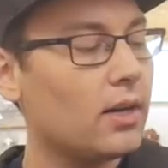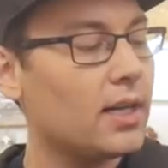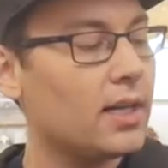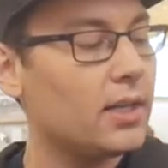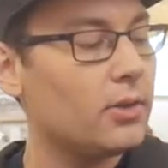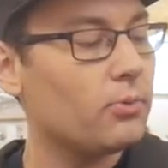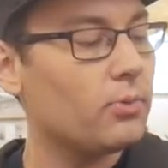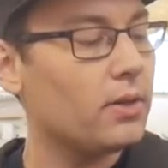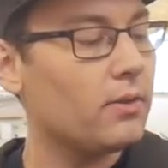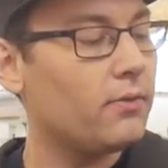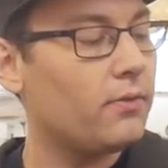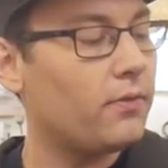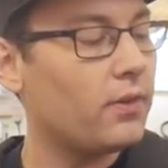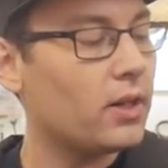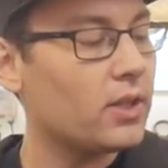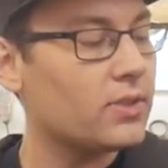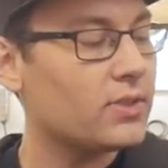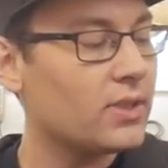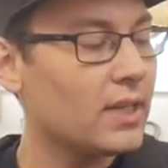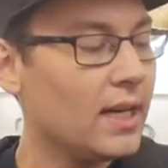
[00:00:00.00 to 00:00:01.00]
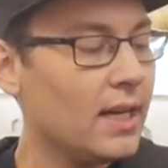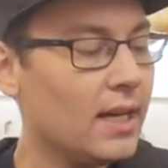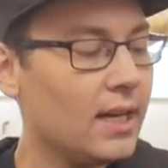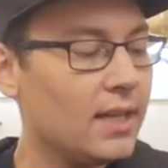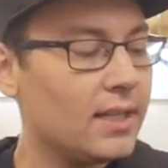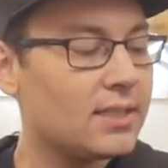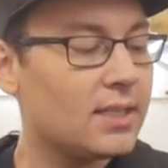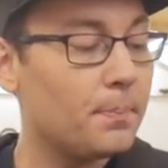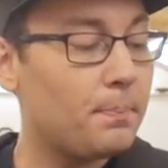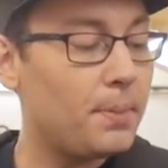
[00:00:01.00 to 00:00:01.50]
in reverse.
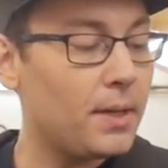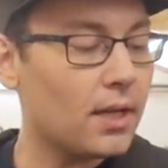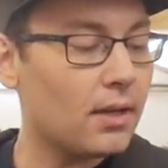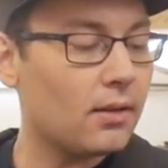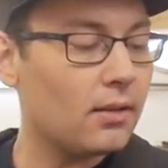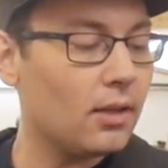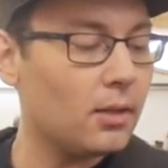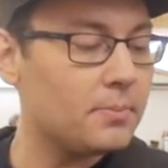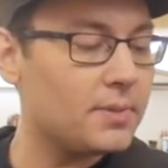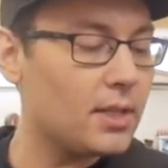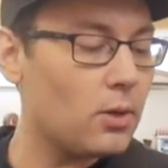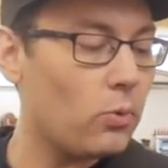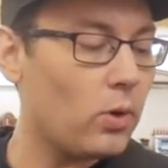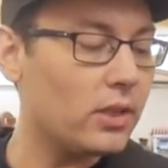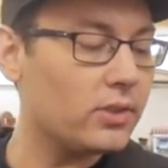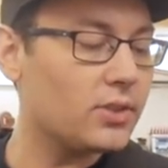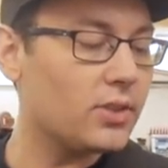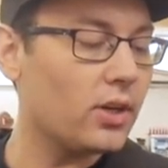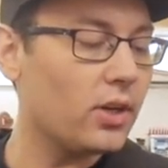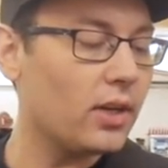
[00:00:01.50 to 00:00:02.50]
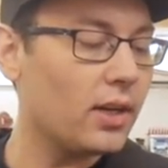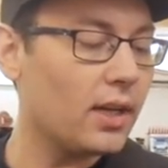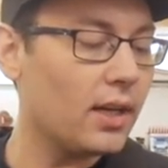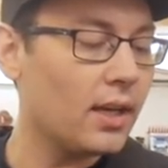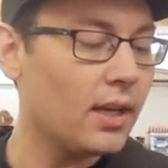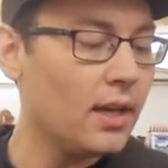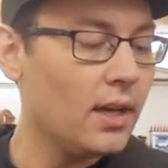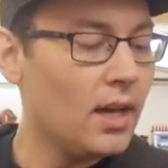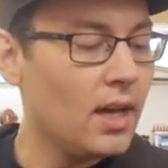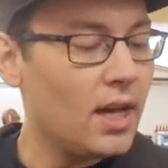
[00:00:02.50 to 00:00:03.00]
It's a bit clumsy while turning.
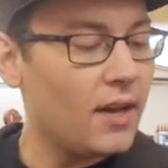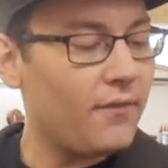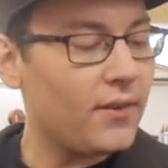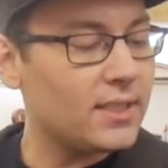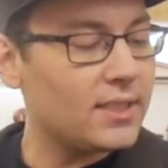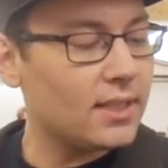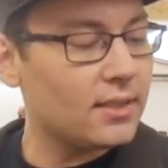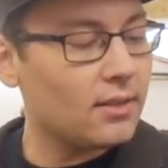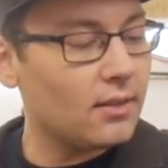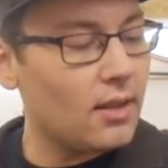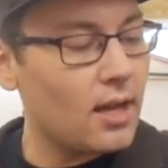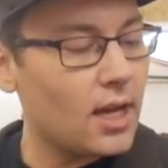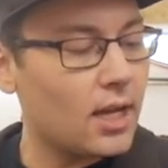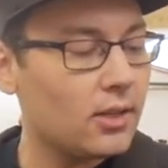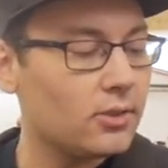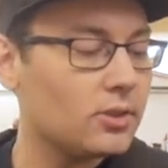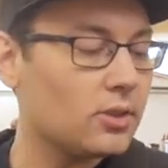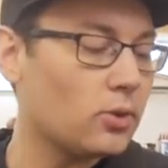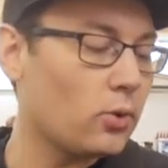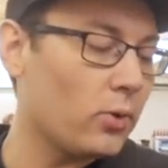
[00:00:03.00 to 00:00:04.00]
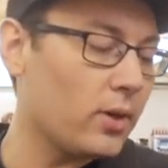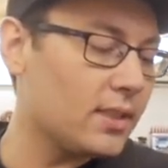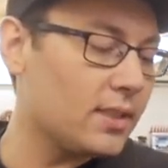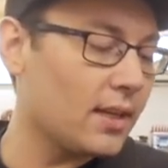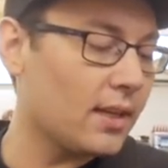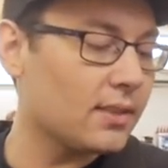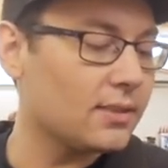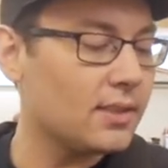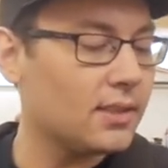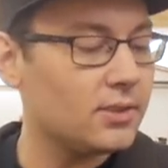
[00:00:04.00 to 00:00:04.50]
If I set the lockout to 20
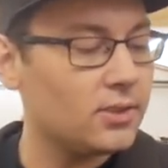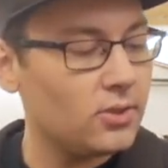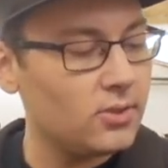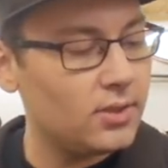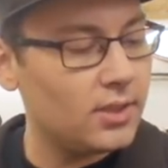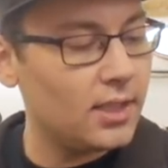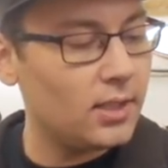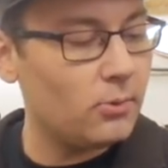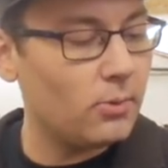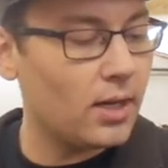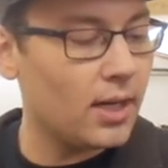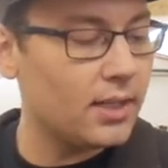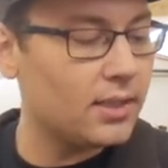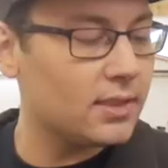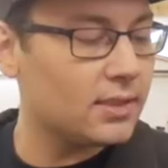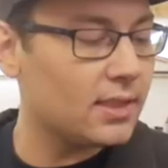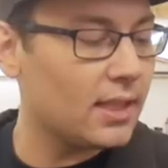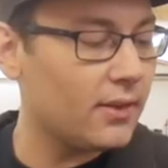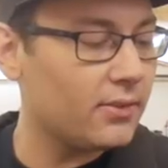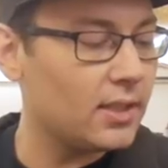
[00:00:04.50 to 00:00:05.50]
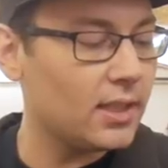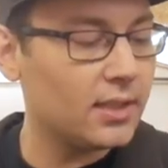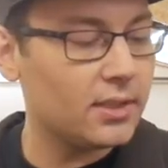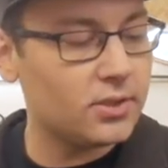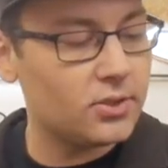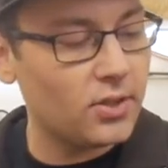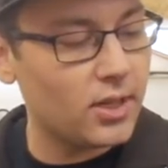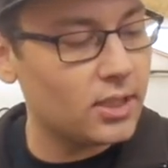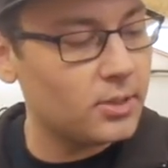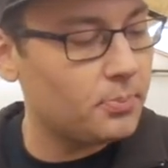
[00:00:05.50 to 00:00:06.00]
seconds as you did, would I just have to hit
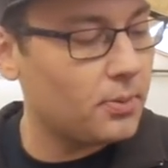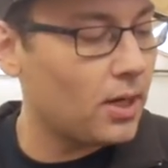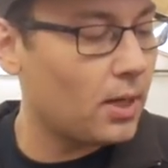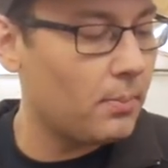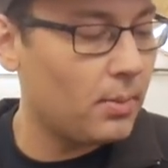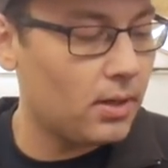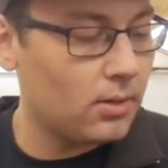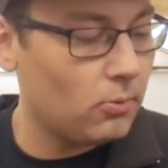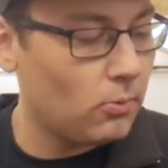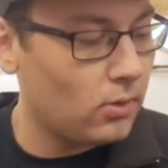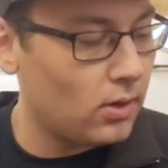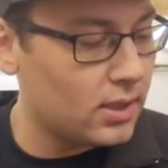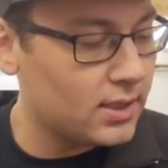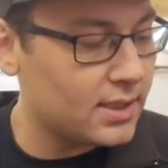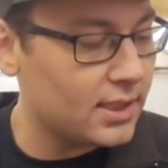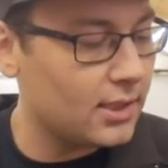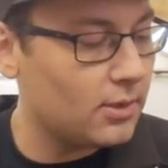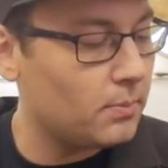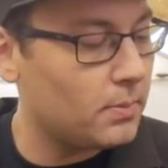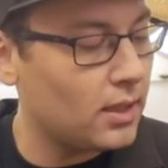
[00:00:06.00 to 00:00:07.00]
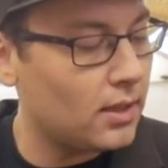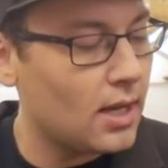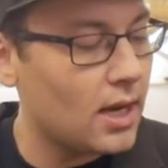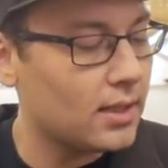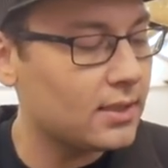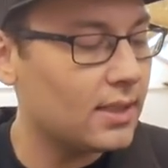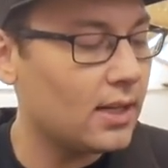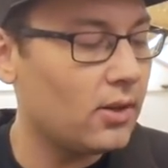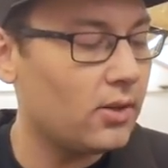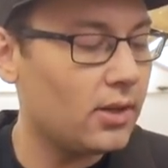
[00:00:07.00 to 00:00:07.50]
the trans brake button once and it would be
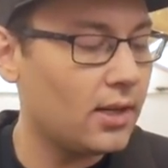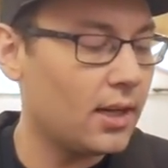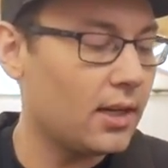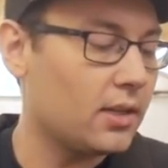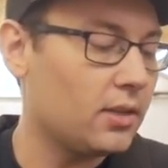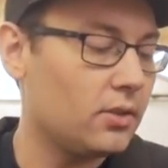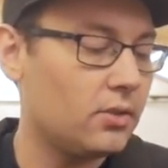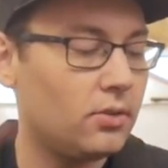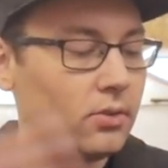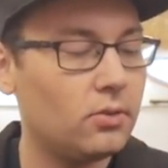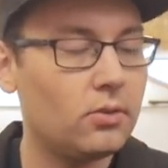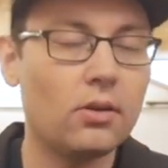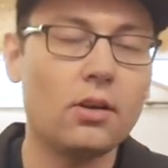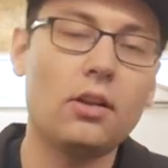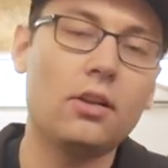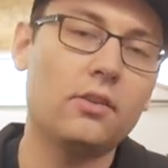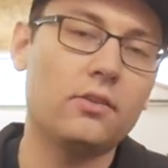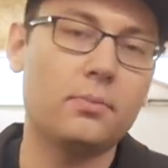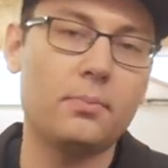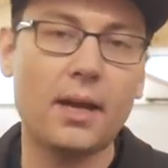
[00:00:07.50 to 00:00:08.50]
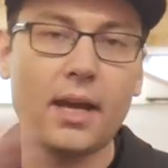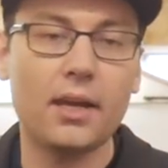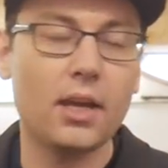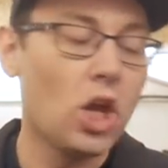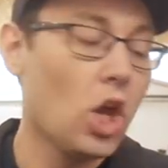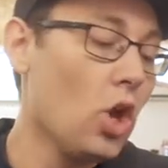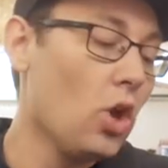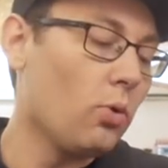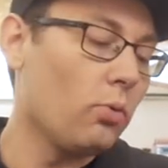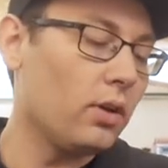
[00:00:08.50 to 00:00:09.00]
locked out and I could do all of my
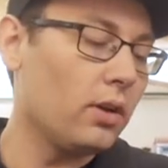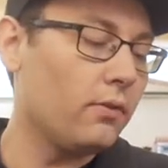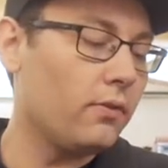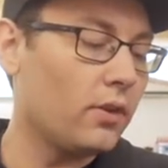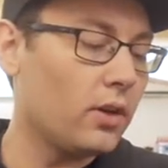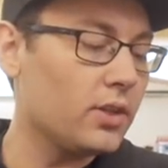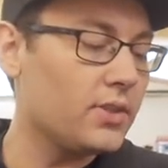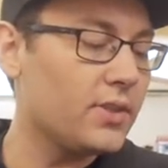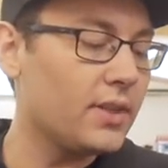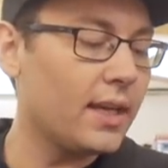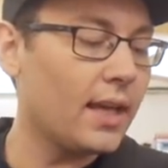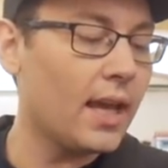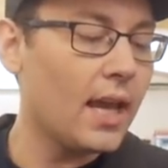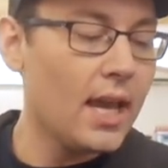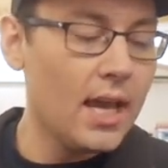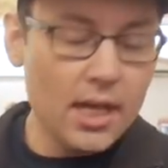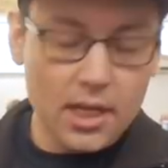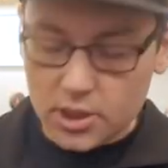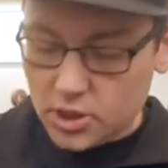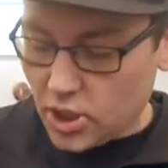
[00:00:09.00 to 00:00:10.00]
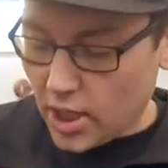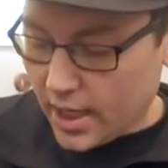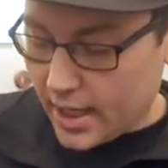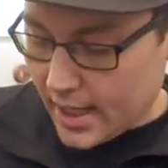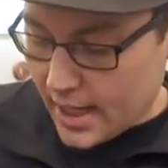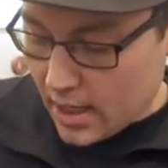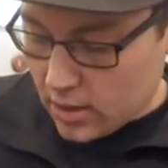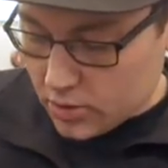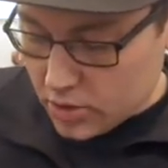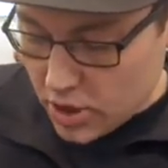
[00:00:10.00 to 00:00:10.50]
reversing? Check
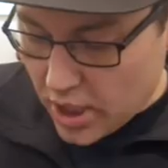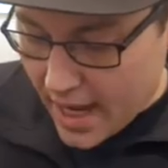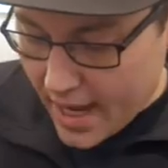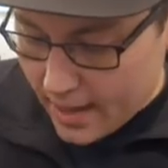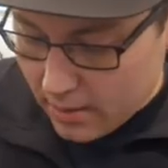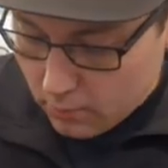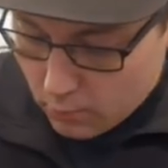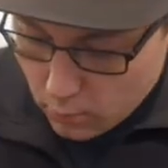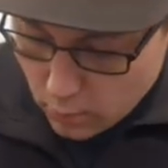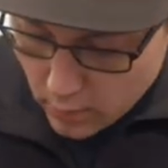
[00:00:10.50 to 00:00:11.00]
it out, Chad,